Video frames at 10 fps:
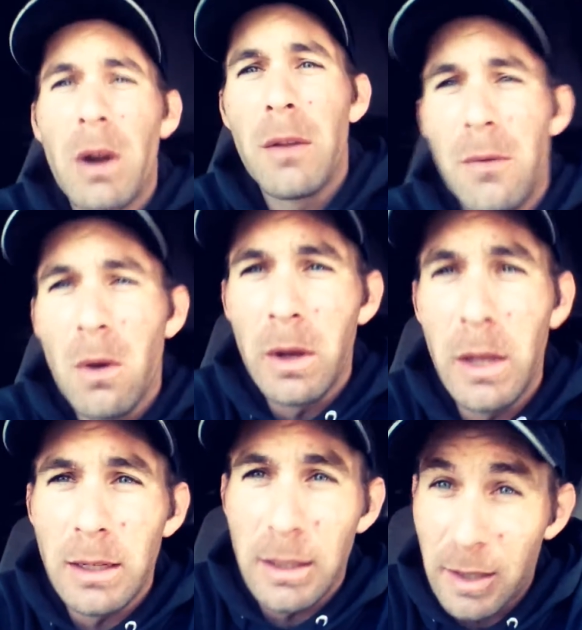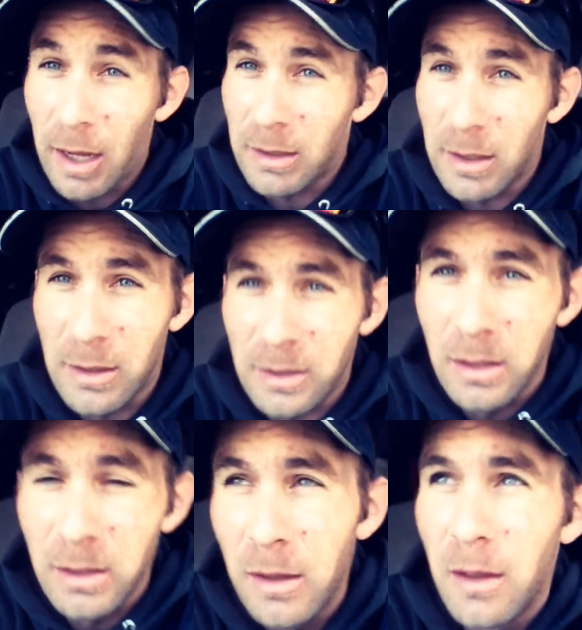part of going into Texas,
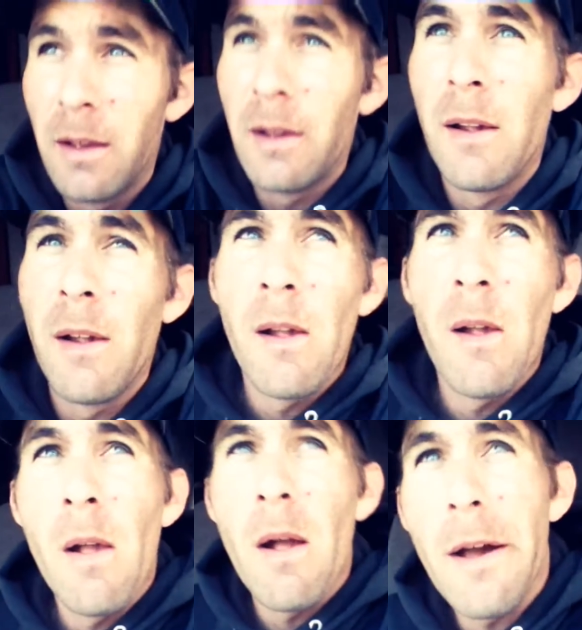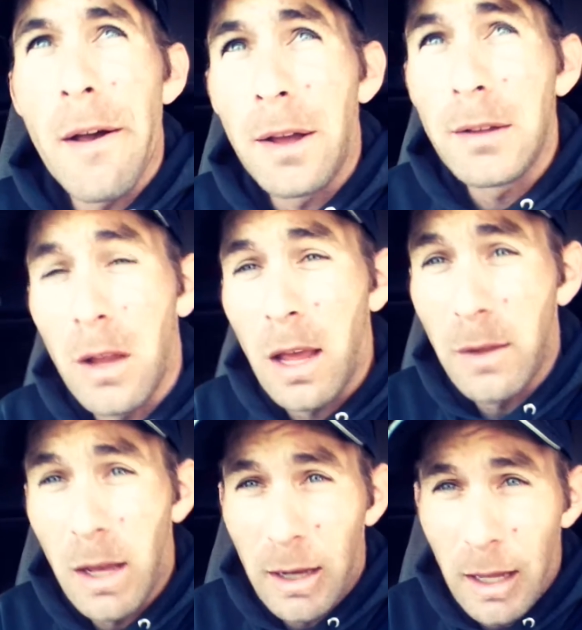I
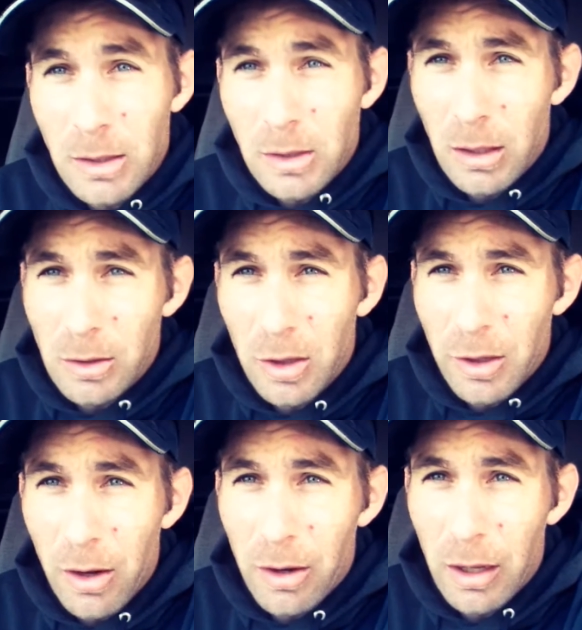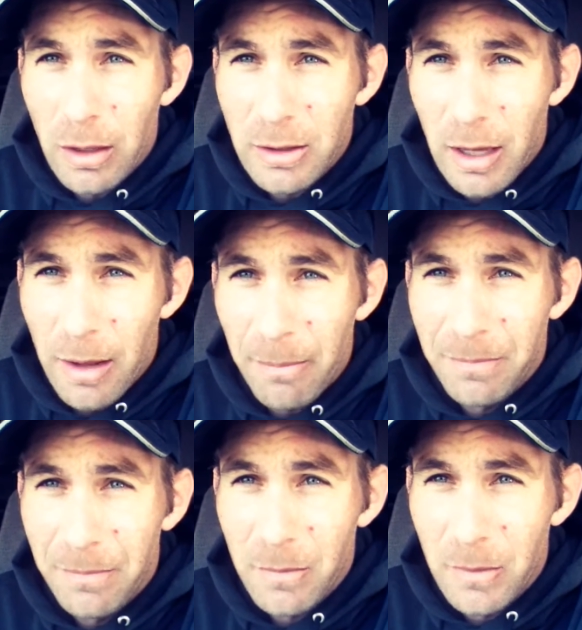got extra security set up
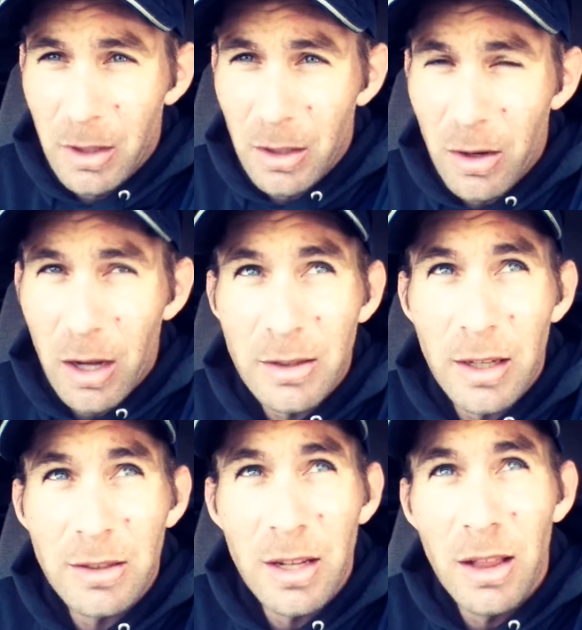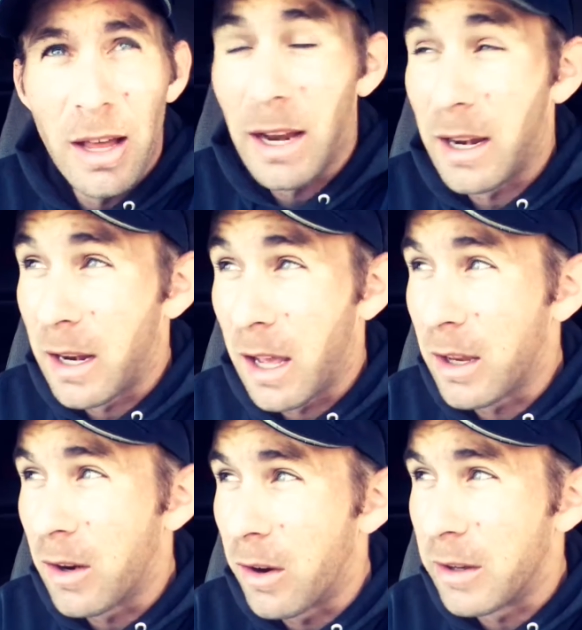to cross that state line. I
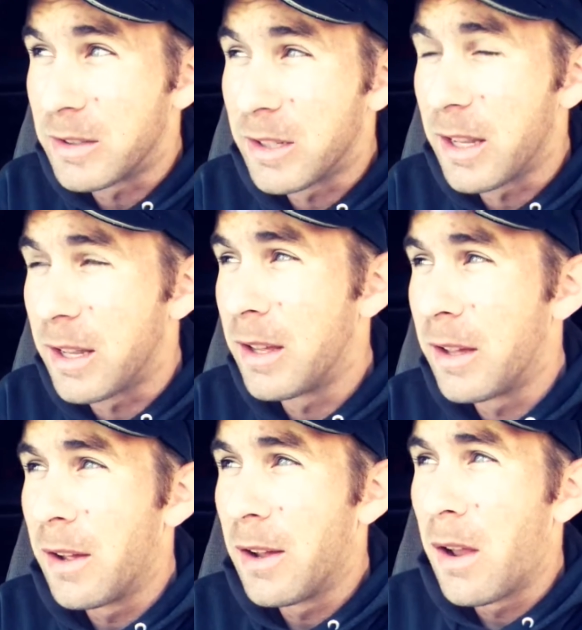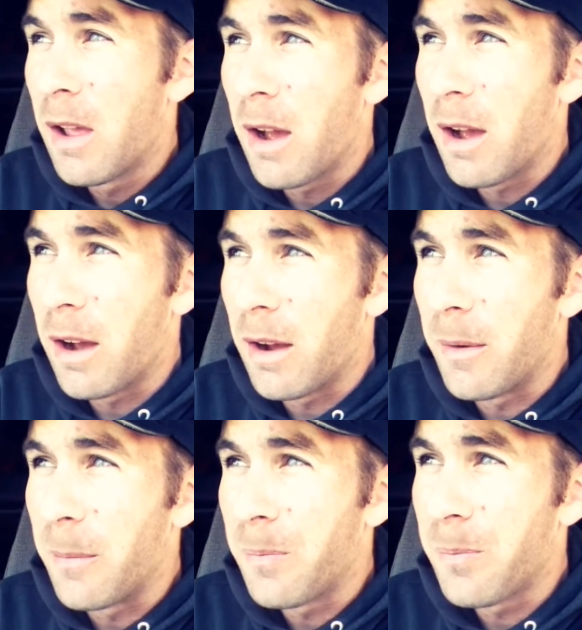can already see
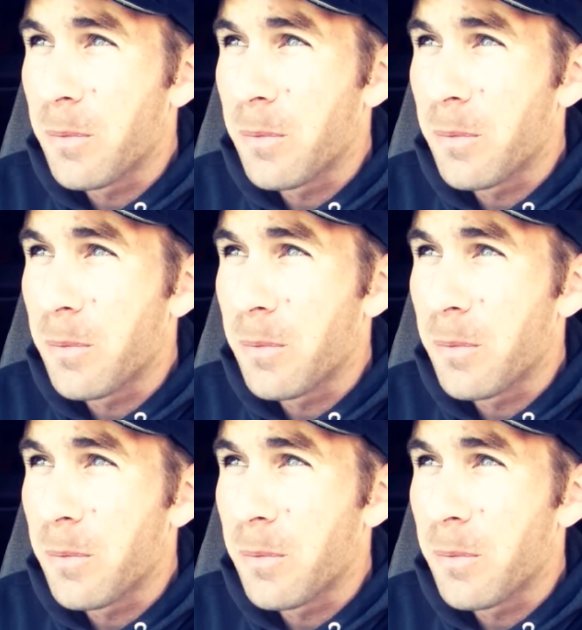the